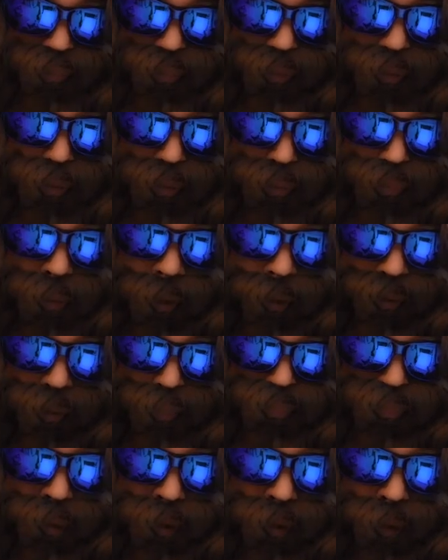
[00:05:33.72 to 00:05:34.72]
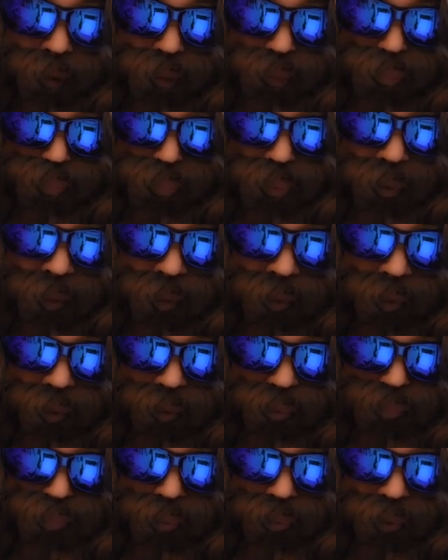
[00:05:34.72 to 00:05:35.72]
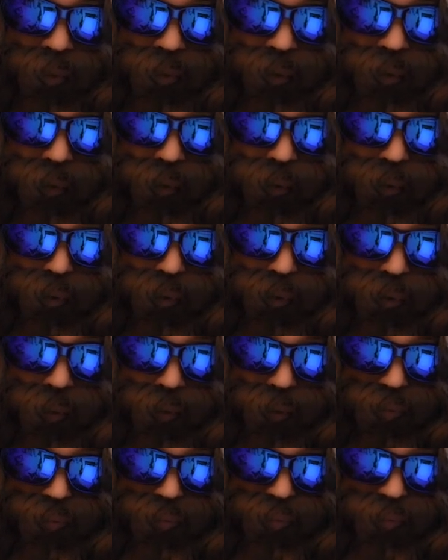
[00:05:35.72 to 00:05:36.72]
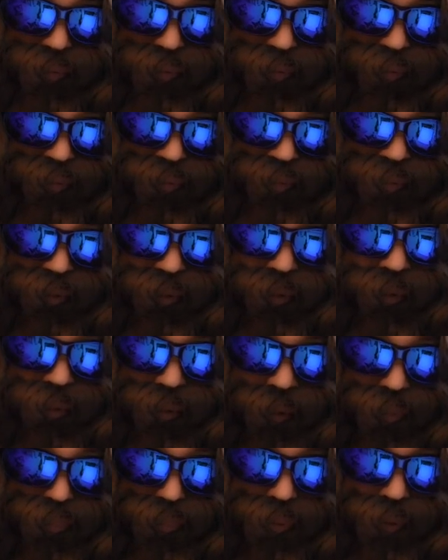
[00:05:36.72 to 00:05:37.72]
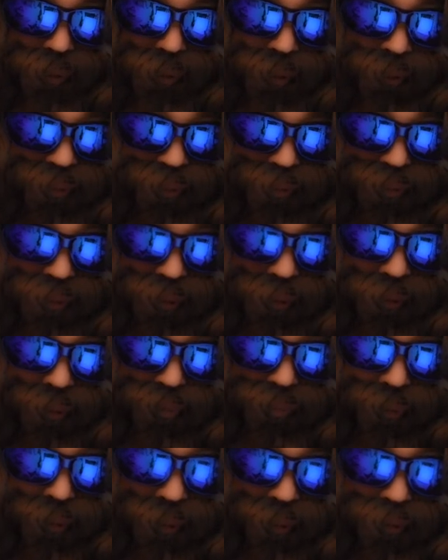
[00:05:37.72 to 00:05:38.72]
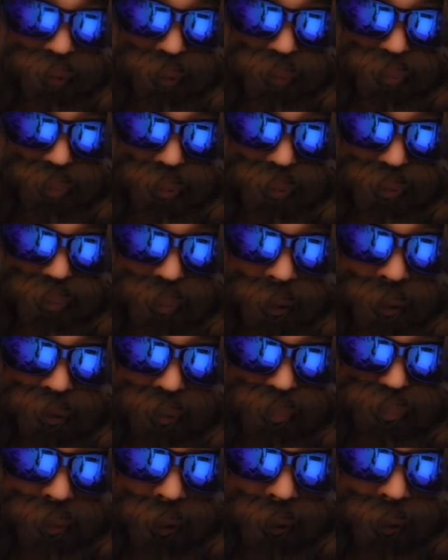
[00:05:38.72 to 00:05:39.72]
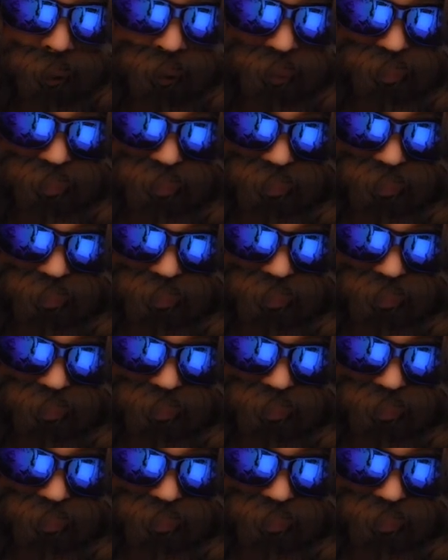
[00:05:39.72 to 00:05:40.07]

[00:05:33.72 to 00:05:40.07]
Blueberry pie in a bucket. Put a lid on it and seal it, buddy. You ain't gonna be eating no blueberry pie.